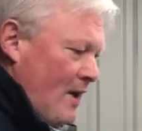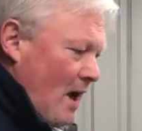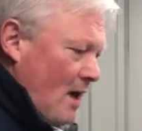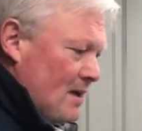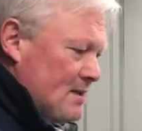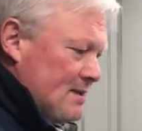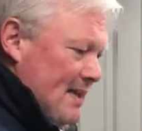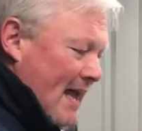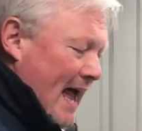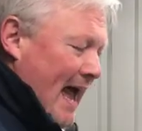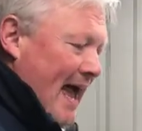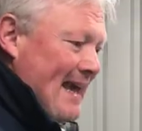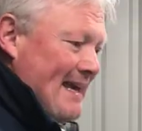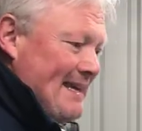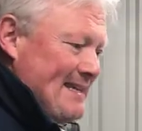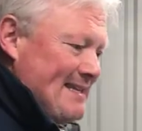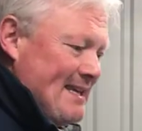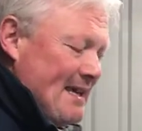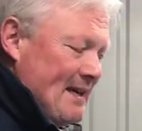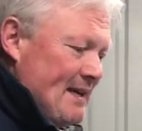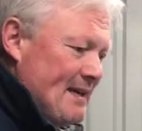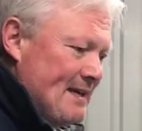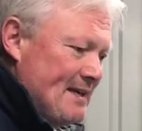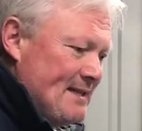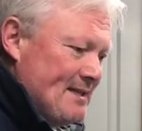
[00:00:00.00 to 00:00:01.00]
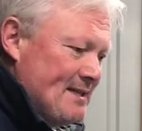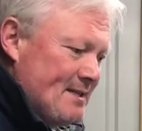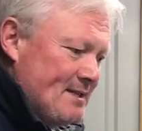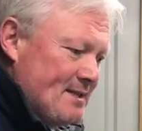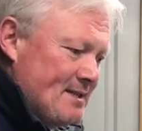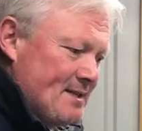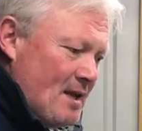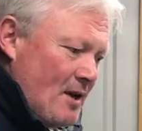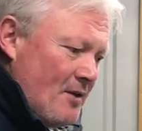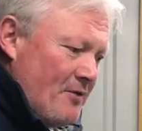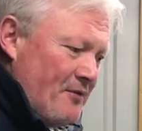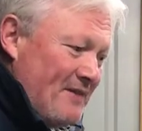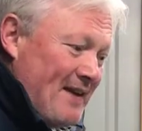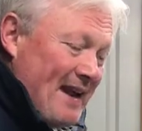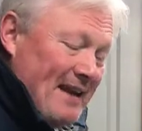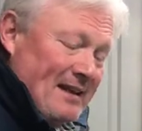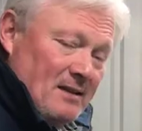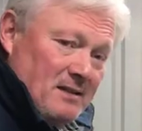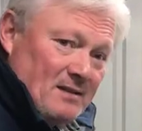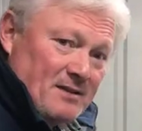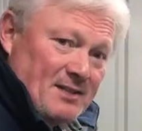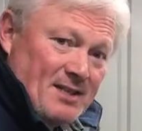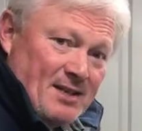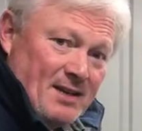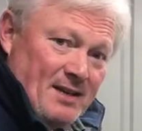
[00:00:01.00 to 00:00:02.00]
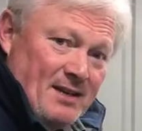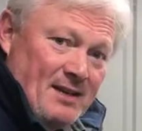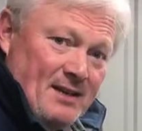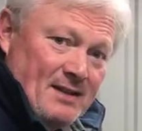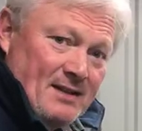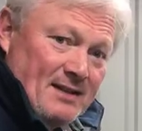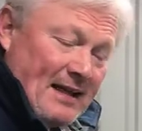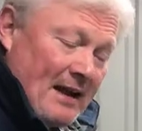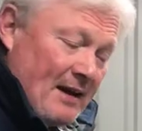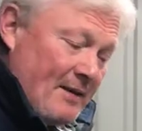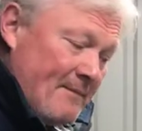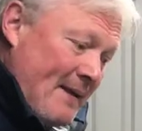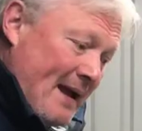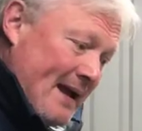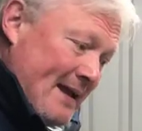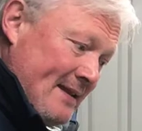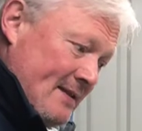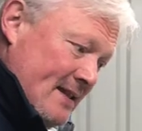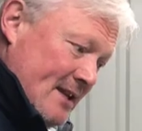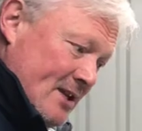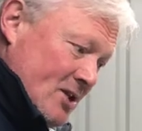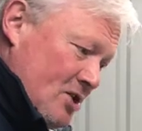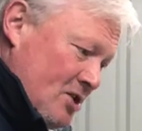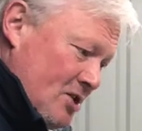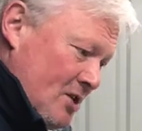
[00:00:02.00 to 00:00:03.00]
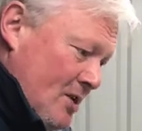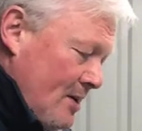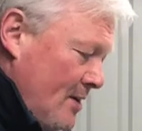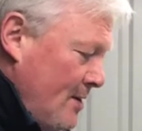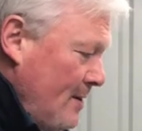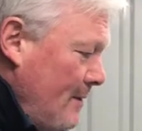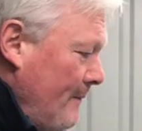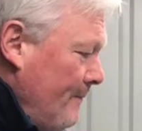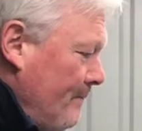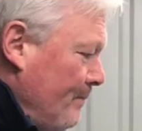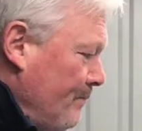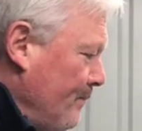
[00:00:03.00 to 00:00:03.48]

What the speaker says: got 80 litres of nettle tea that I made this year,